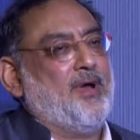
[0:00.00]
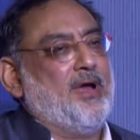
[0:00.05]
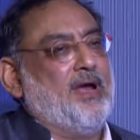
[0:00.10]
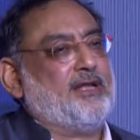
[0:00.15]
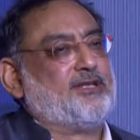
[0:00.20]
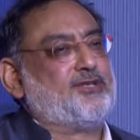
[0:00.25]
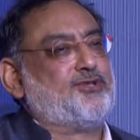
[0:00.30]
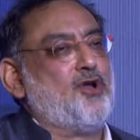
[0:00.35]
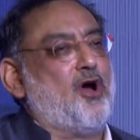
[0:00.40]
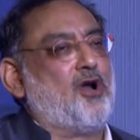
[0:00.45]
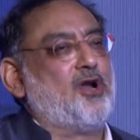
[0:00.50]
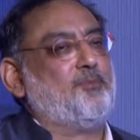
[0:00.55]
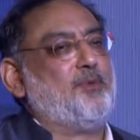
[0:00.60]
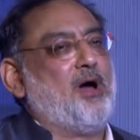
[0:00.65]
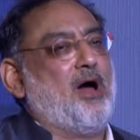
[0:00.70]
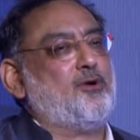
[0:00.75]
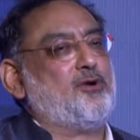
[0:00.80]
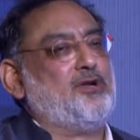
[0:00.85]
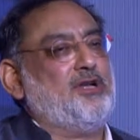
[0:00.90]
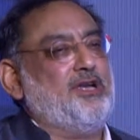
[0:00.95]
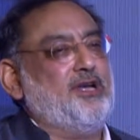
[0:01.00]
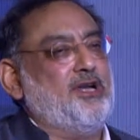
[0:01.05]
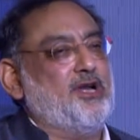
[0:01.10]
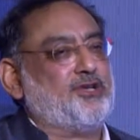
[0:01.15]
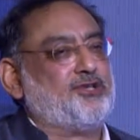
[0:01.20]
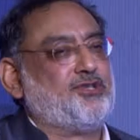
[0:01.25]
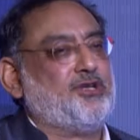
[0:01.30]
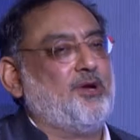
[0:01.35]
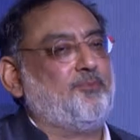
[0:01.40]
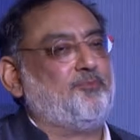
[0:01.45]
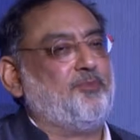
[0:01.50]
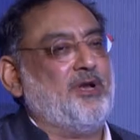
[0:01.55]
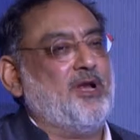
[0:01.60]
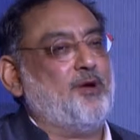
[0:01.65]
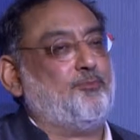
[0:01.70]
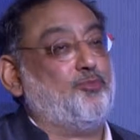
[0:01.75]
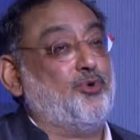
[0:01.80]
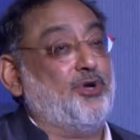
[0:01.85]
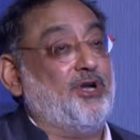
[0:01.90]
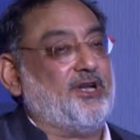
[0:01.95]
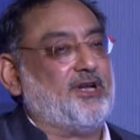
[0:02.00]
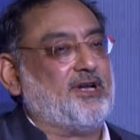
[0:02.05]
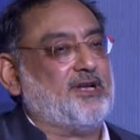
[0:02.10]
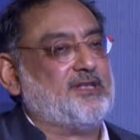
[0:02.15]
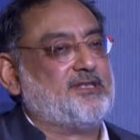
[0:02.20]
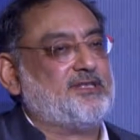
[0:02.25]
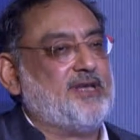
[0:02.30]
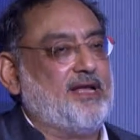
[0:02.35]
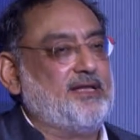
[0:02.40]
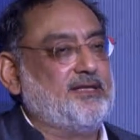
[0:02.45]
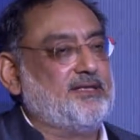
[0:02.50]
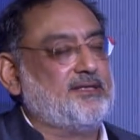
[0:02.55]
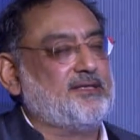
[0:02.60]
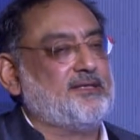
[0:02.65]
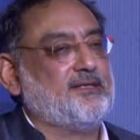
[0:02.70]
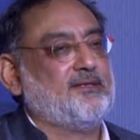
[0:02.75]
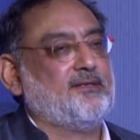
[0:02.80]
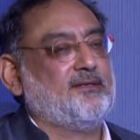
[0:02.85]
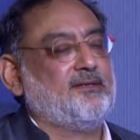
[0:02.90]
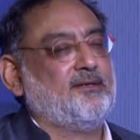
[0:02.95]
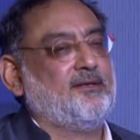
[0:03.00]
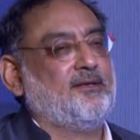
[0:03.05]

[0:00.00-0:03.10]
it's not about leadership in a political sense.